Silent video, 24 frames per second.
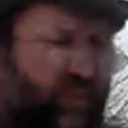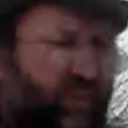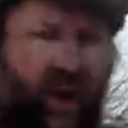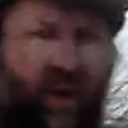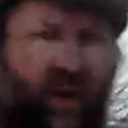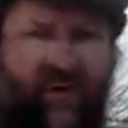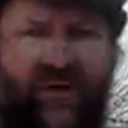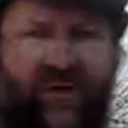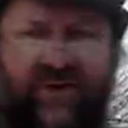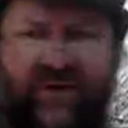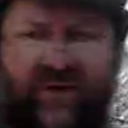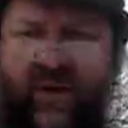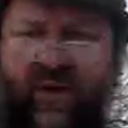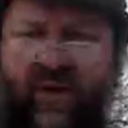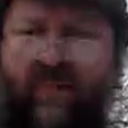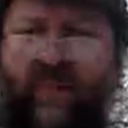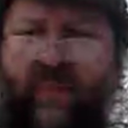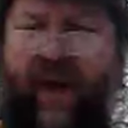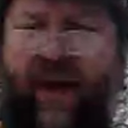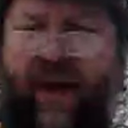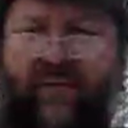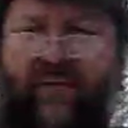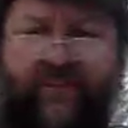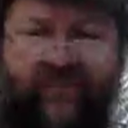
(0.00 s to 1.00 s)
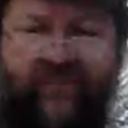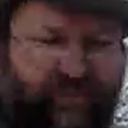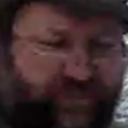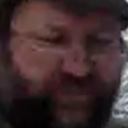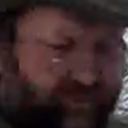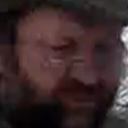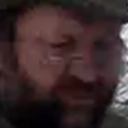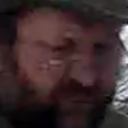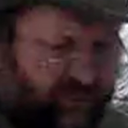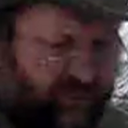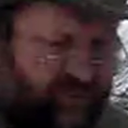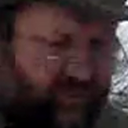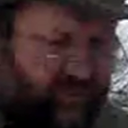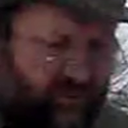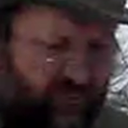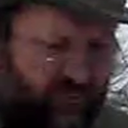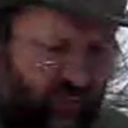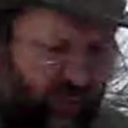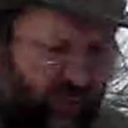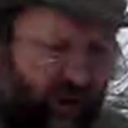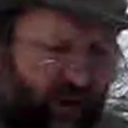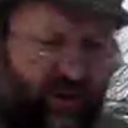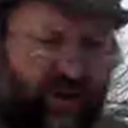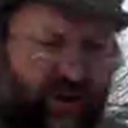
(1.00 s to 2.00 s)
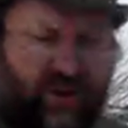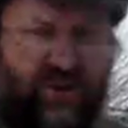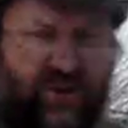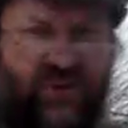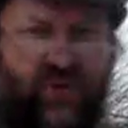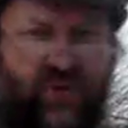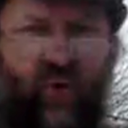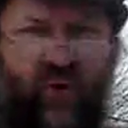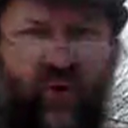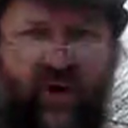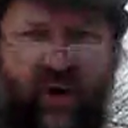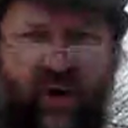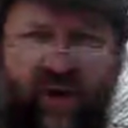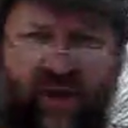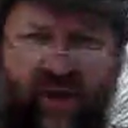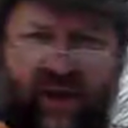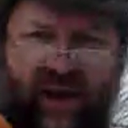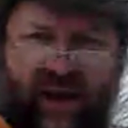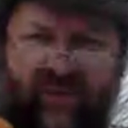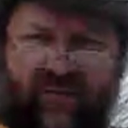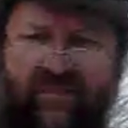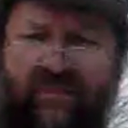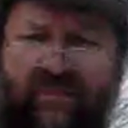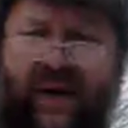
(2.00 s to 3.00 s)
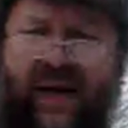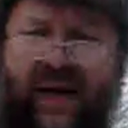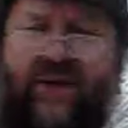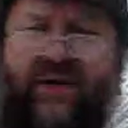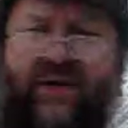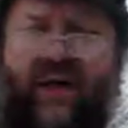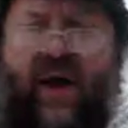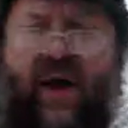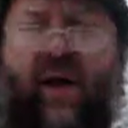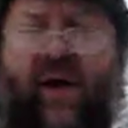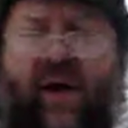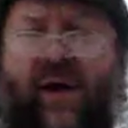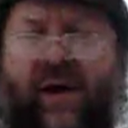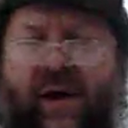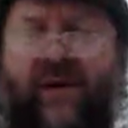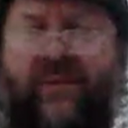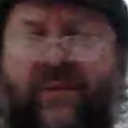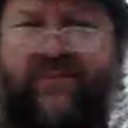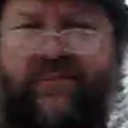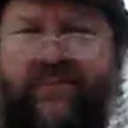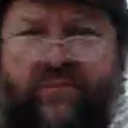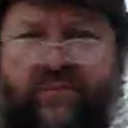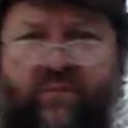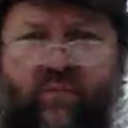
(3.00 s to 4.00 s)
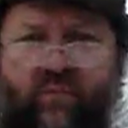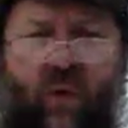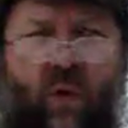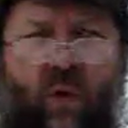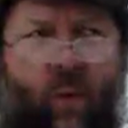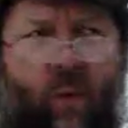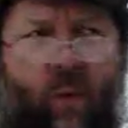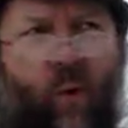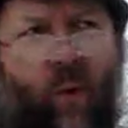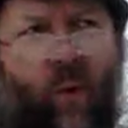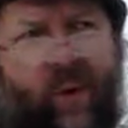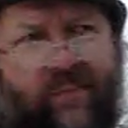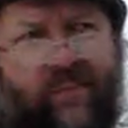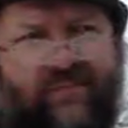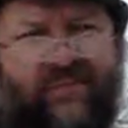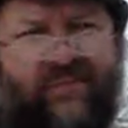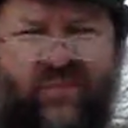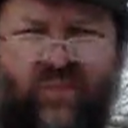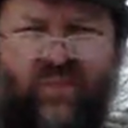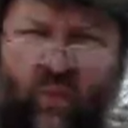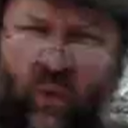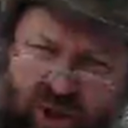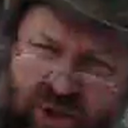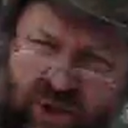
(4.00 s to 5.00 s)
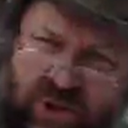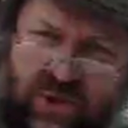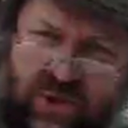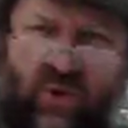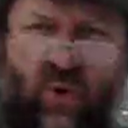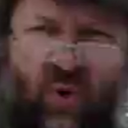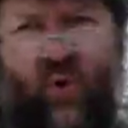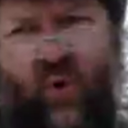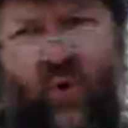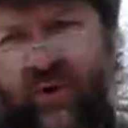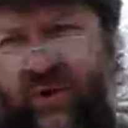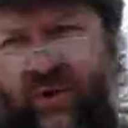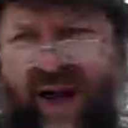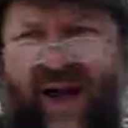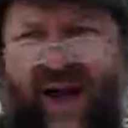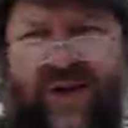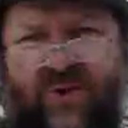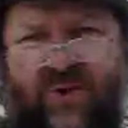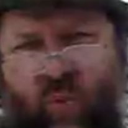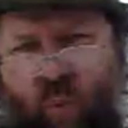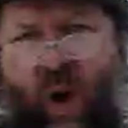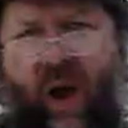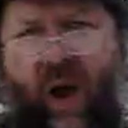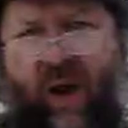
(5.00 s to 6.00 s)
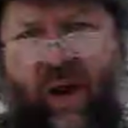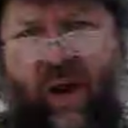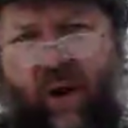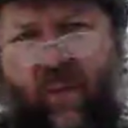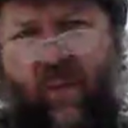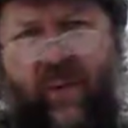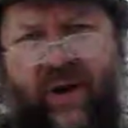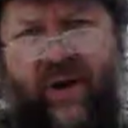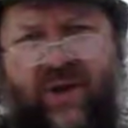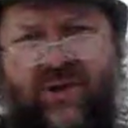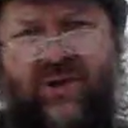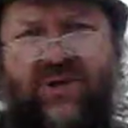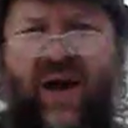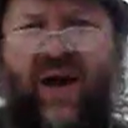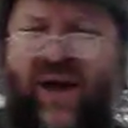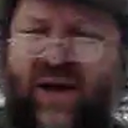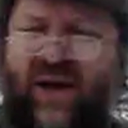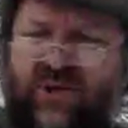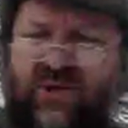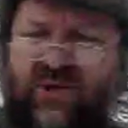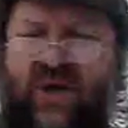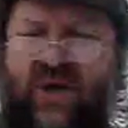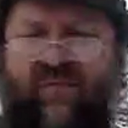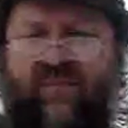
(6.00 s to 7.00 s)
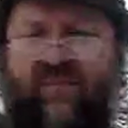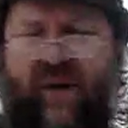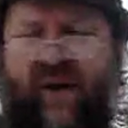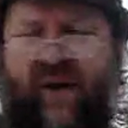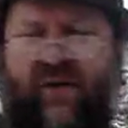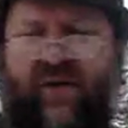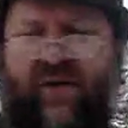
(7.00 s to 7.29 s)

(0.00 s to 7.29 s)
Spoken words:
Oh, there's another pear that's stored even better. Well, it's stored as well, but it tastes even better.